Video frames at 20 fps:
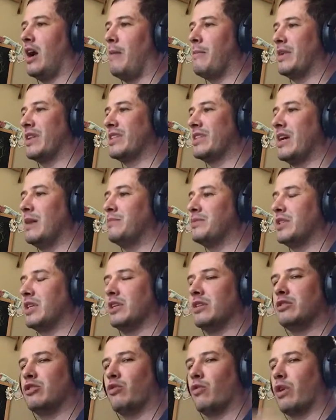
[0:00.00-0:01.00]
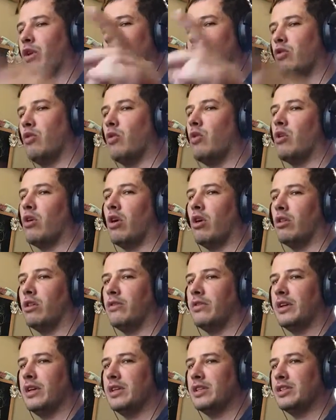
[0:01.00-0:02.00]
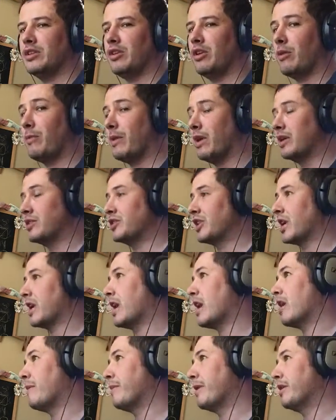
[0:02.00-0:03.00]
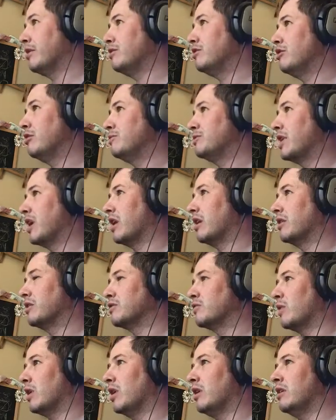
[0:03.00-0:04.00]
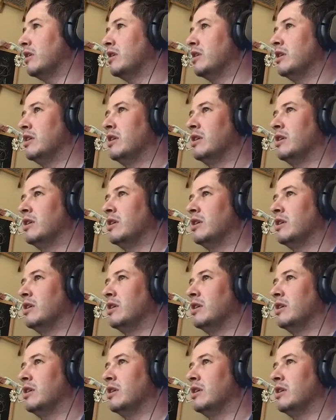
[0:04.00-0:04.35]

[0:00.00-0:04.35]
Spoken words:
I'm attempting to record all of these, so you'll be able to check it out on my YouTube channel as well.